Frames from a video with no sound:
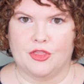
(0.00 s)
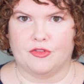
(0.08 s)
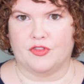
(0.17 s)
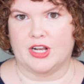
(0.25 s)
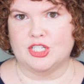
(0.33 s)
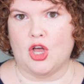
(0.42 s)
The
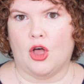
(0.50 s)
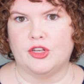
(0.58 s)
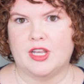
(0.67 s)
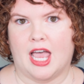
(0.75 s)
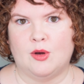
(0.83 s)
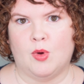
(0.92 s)
friend
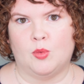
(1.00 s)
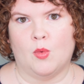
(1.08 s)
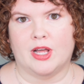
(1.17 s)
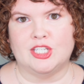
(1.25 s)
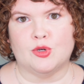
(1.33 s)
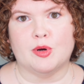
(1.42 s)
called nine one
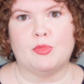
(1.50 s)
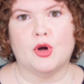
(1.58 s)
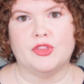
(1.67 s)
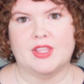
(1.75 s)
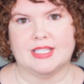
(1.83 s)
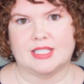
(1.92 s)
one to
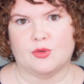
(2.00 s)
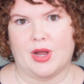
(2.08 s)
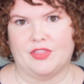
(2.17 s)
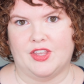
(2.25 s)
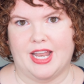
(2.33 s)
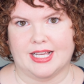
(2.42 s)
report this
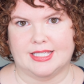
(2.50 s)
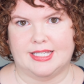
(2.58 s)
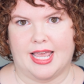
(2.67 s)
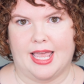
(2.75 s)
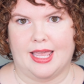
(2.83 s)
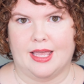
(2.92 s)
threat the next
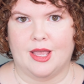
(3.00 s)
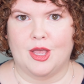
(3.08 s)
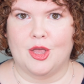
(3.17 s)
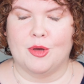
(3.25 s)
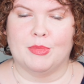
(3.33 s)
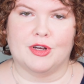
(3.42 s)
day,
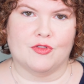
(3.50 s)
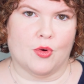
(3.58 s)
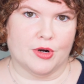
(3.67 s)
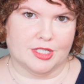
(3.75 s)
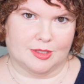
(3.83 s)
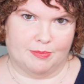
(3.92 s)
but of
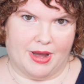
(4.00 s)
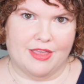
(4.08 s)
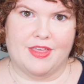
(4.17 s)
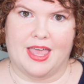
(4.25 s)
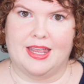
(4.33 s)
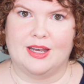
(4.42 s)
course, by
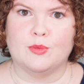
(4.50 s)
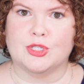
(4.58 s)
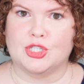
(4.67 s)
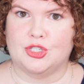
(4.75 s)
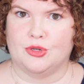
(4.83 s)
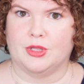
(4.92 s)
then, it
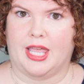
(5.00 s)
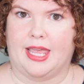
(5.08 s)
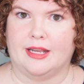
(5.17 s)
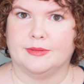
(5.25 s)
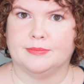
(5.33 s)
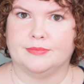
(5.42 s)
was too
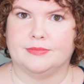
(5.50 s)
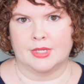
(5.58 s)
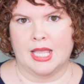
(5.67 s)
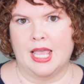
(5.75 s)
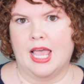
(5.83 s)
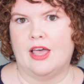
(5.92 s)
late.
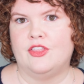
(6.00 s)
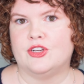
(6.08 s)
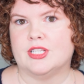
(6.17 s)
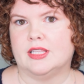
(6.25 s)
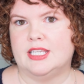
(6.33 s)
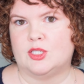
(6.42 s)
And
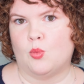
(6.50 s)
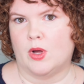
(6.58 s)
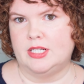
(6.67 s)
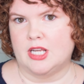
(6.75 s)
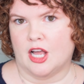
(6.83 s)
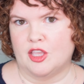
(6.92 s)
there's at least
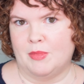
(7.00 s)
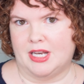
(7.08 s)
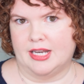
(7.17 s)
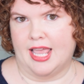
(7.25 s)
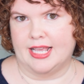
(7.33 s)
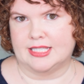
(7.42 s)
one
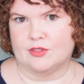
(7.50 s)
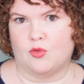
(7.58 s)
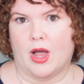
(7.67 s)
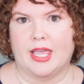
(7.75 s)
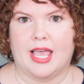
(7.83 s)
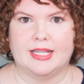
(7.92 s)
documented case of
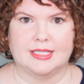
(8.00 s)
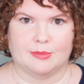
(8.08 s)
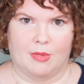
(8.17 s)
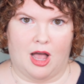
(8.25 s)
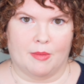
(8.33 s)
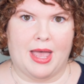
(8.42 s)
why Hend's
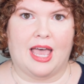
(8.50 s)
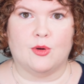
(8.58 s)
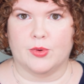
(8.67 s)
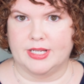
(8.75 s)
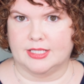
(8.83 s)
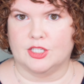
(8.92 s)
mom
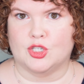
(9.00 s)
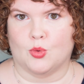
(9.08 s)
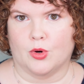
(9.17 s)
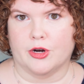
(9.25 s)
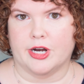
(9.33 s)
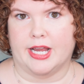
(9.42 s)
had reason to
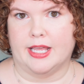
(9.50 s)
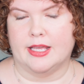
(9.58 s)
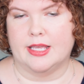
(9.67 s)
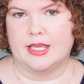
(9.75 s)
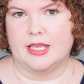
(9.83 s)
worry.